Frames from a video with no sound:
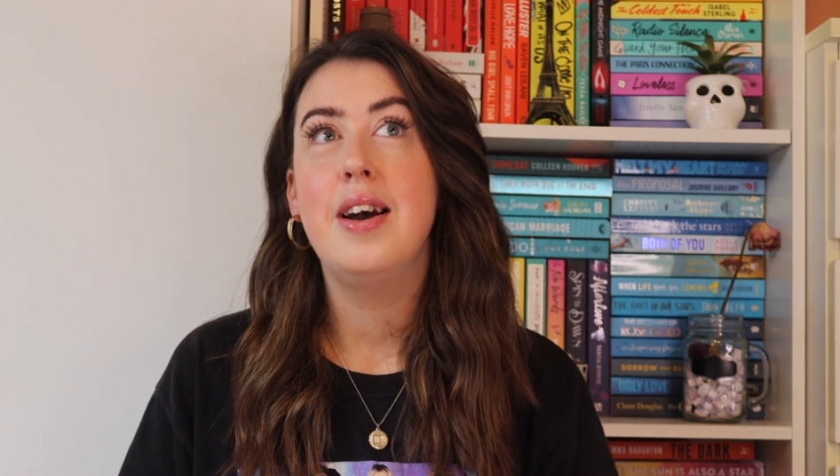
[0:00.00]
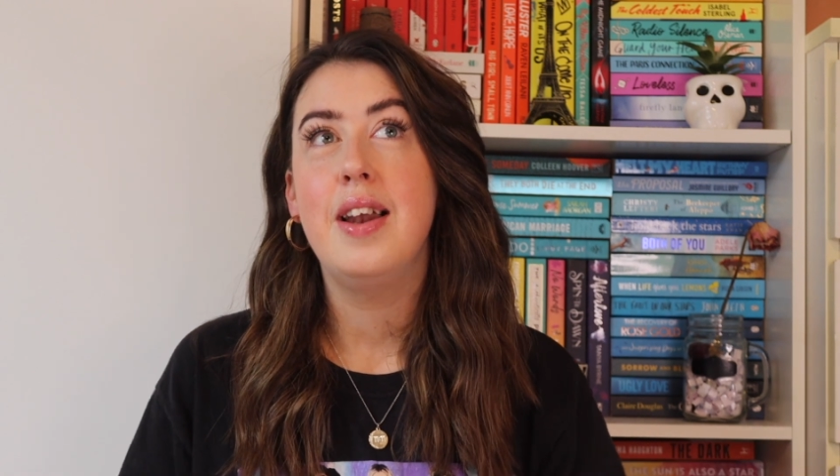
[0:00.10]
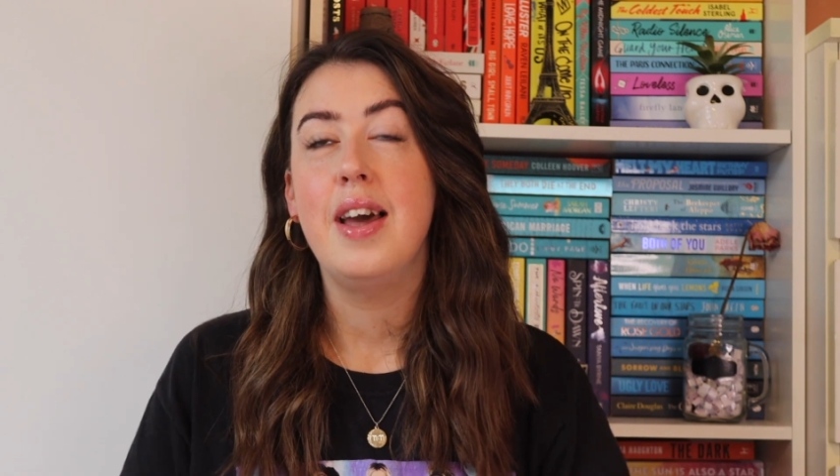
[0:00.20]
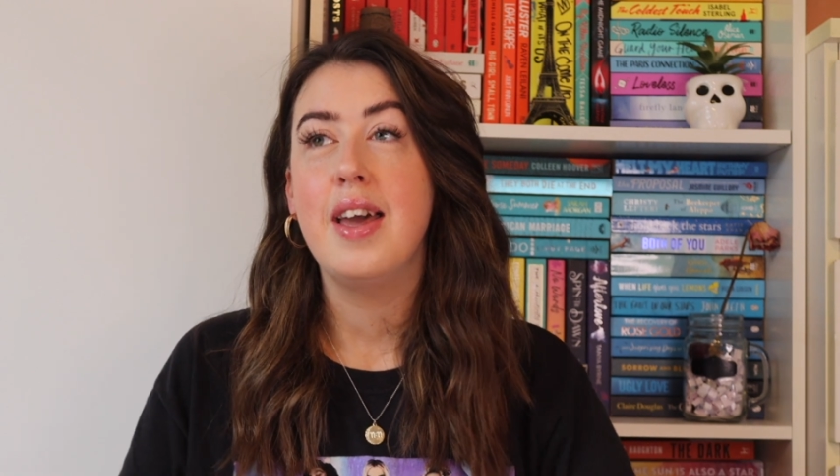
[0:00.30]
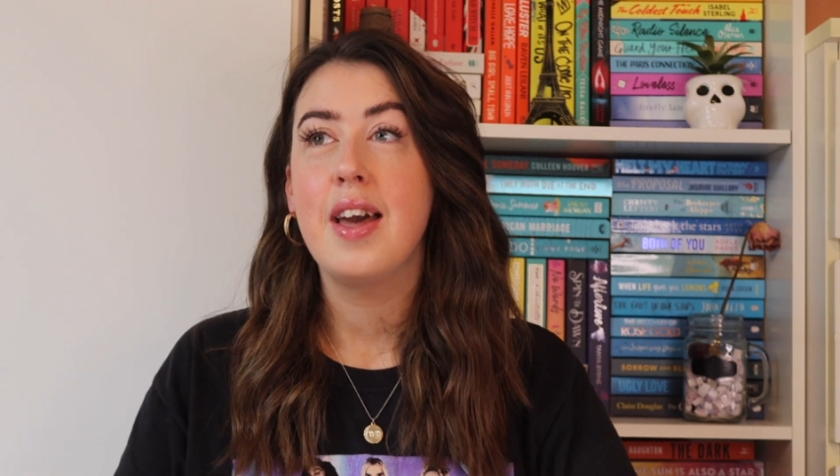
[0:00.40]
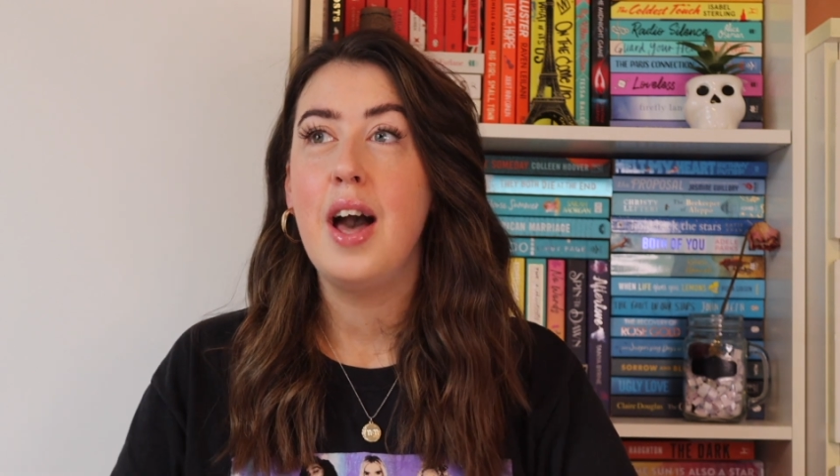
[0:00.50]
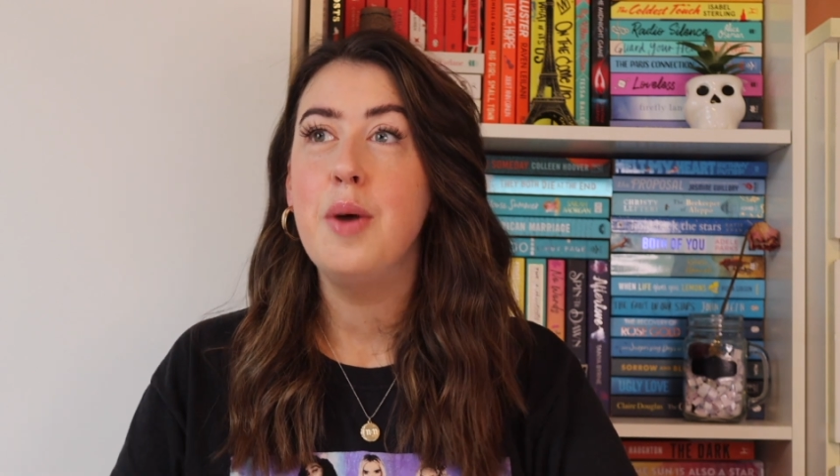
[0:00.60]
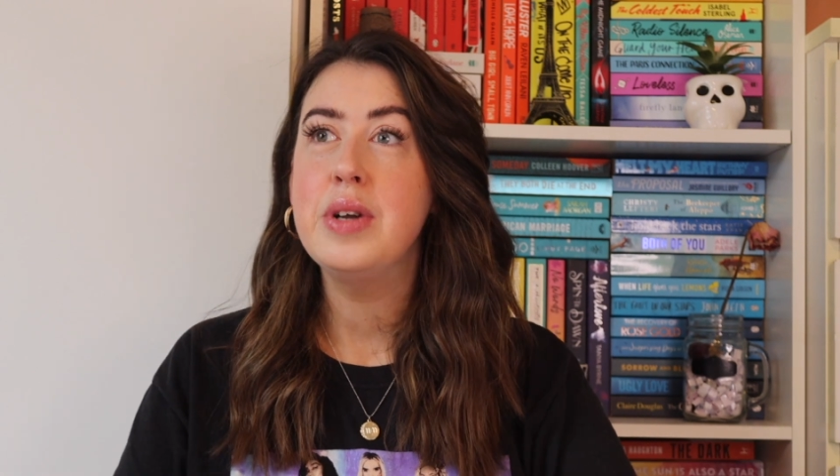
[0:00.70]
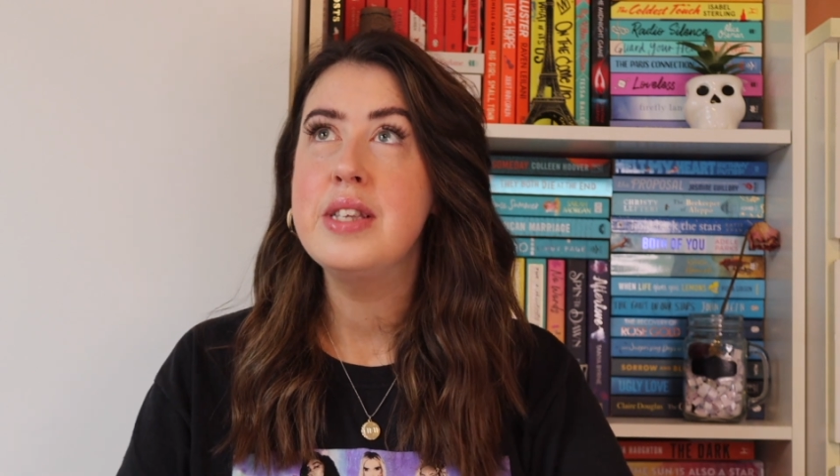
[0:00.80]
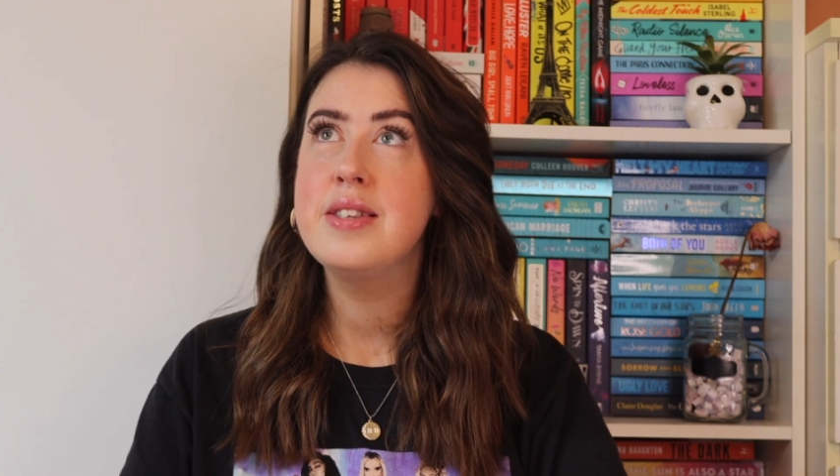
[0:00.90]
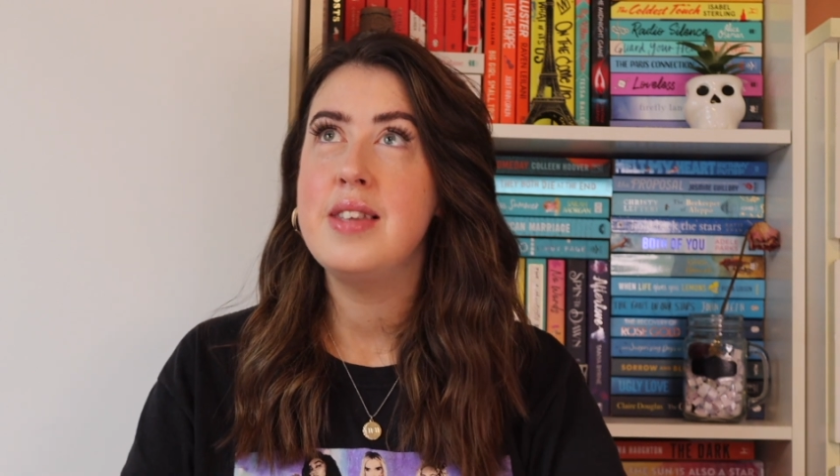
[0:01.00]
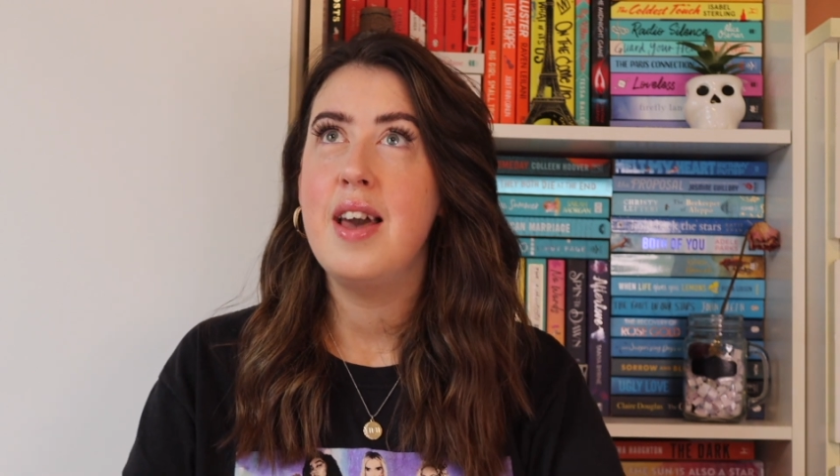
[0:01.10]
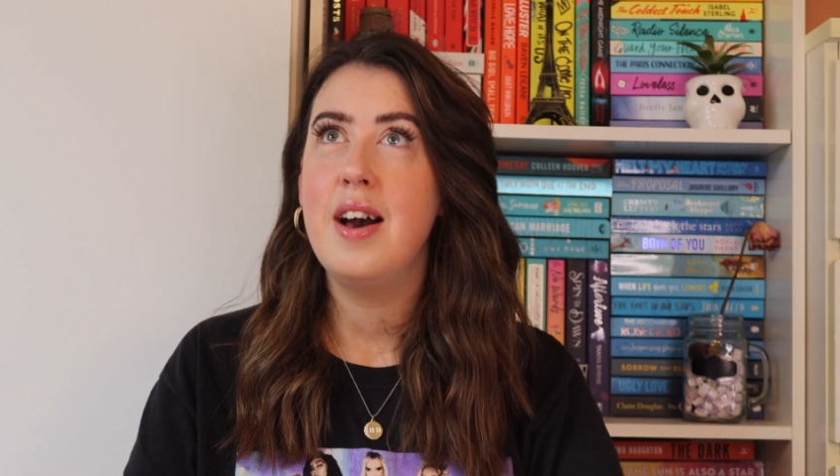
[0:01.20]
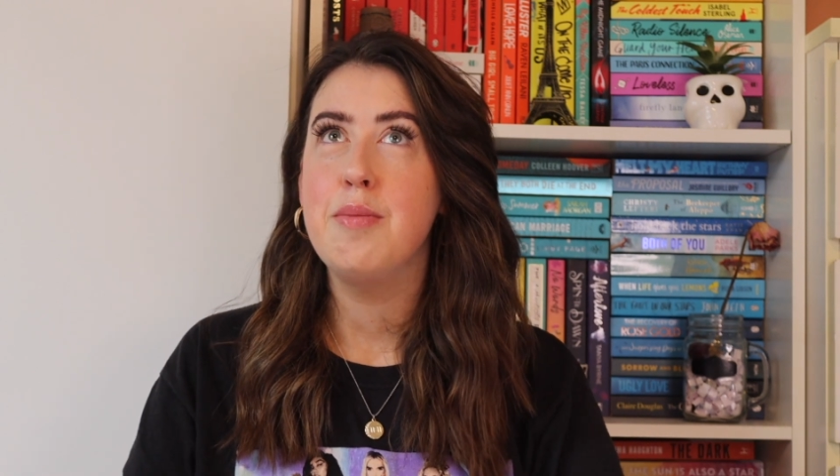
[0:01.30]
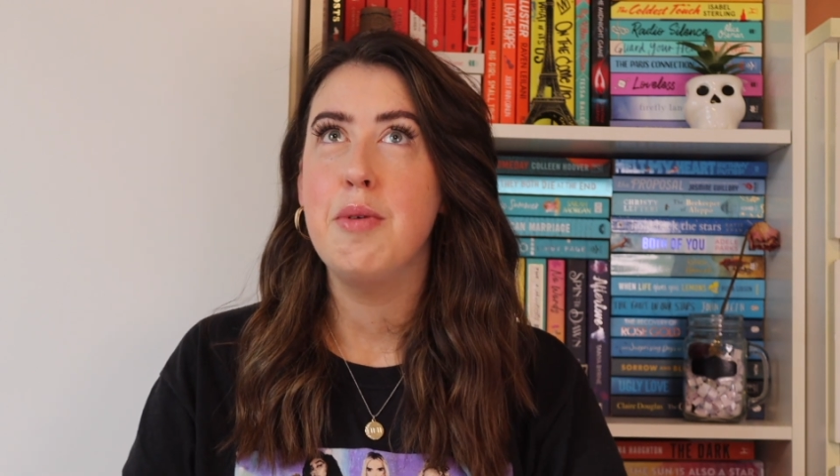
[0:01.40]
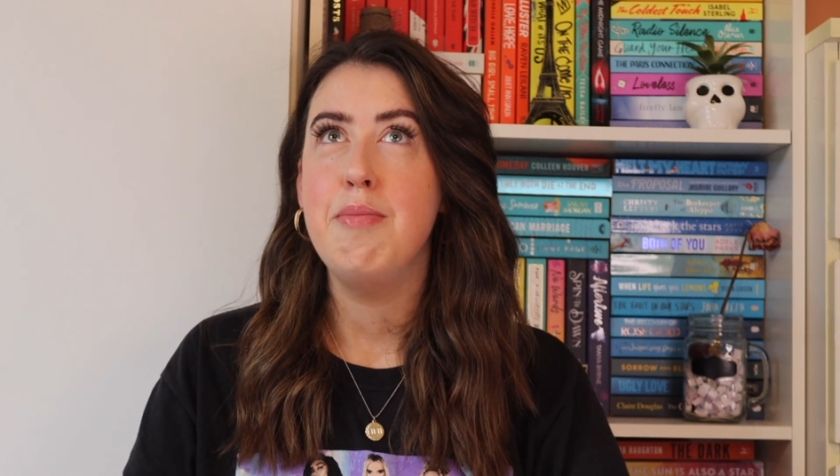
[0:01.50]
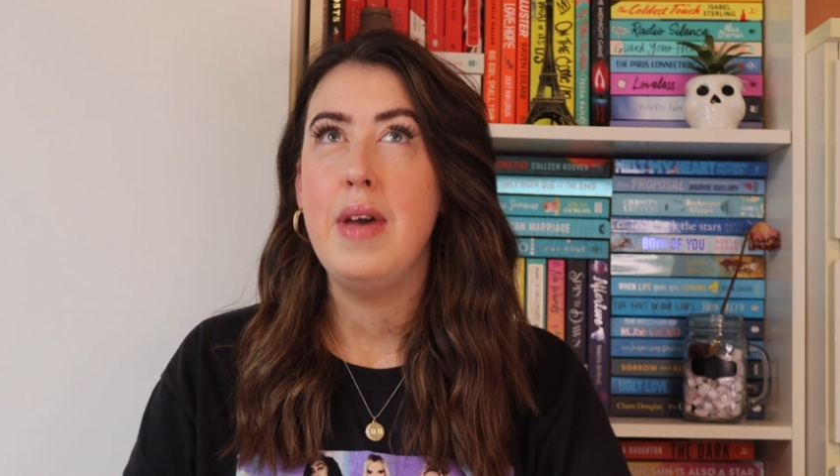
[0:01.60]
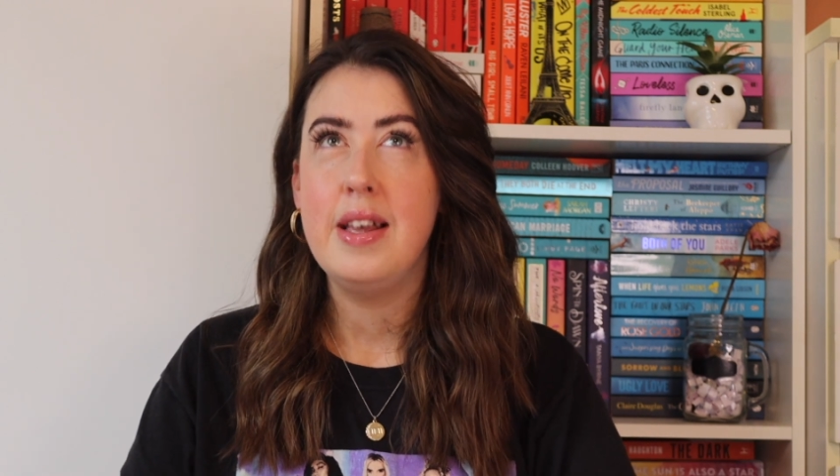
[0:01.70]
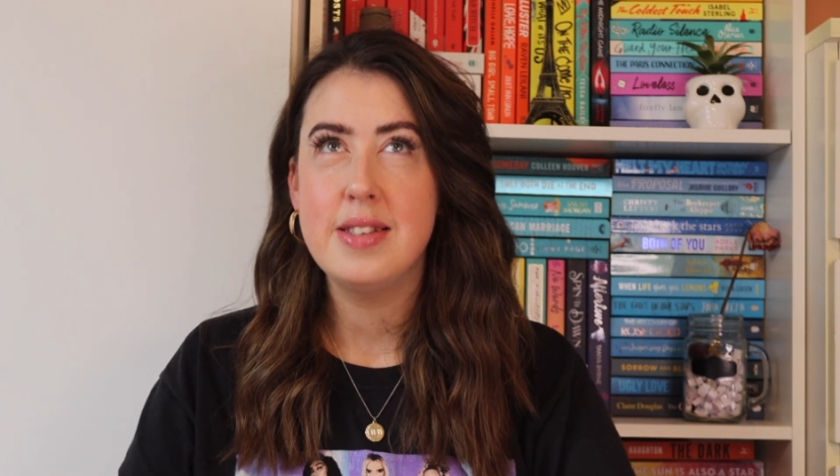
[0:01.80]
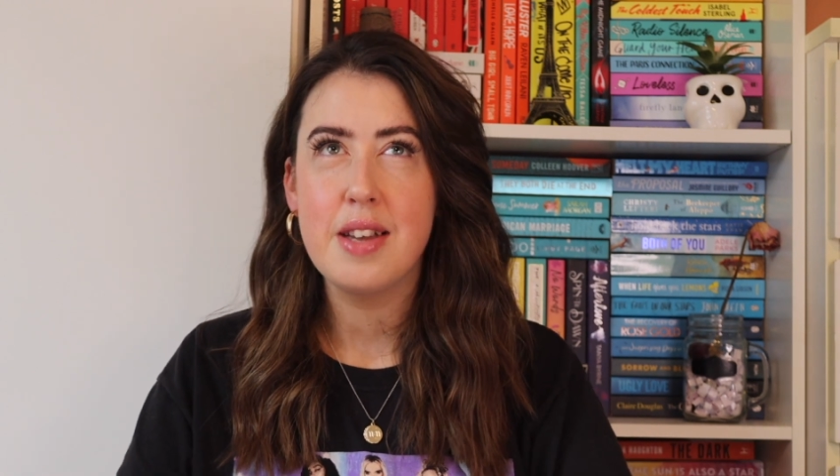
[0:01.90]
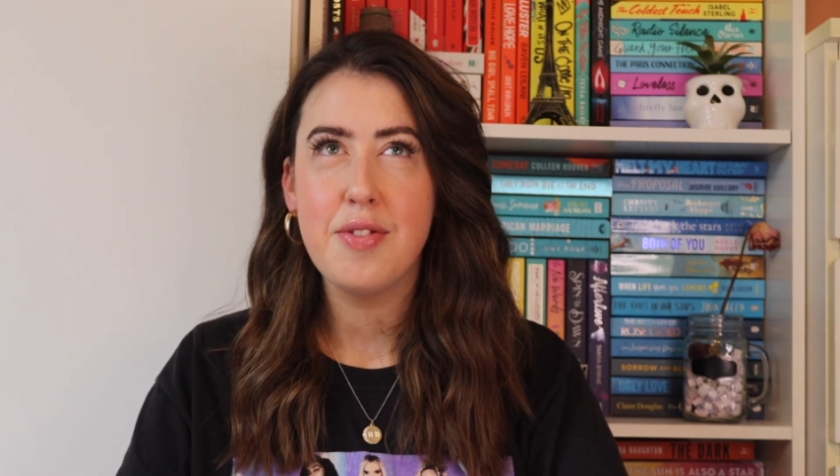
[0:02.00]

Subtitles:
like, I wouldn't say I'm amazing